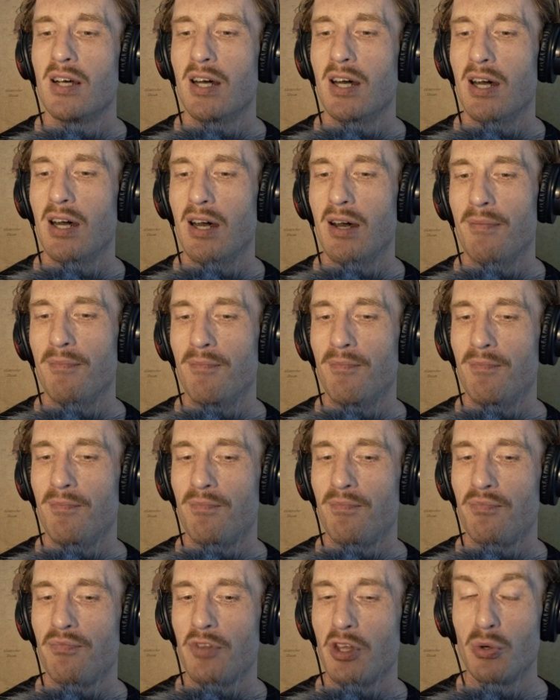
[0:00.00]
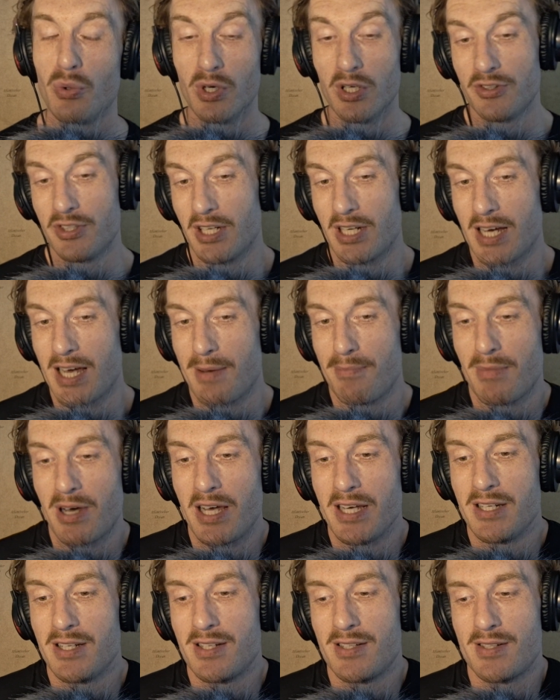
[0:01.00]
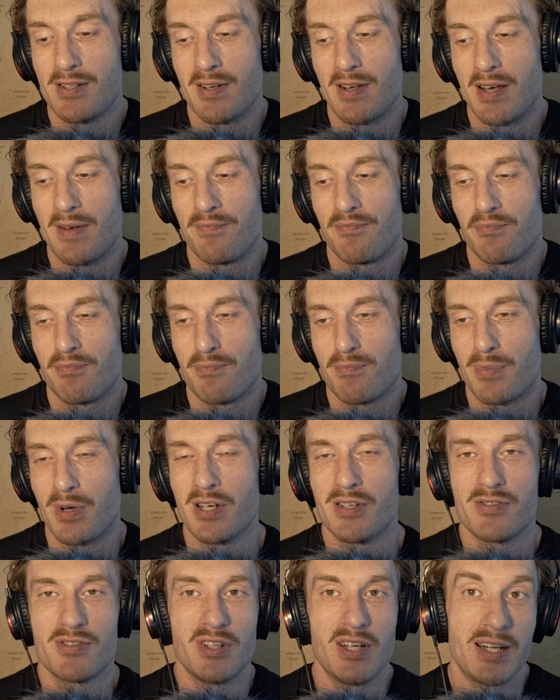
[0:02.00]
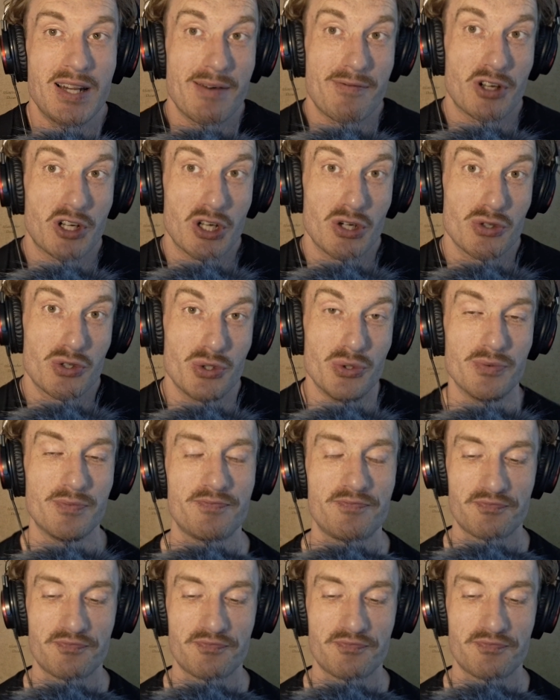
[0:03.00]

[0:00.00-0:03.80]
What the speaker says: A world that I might personally never go to.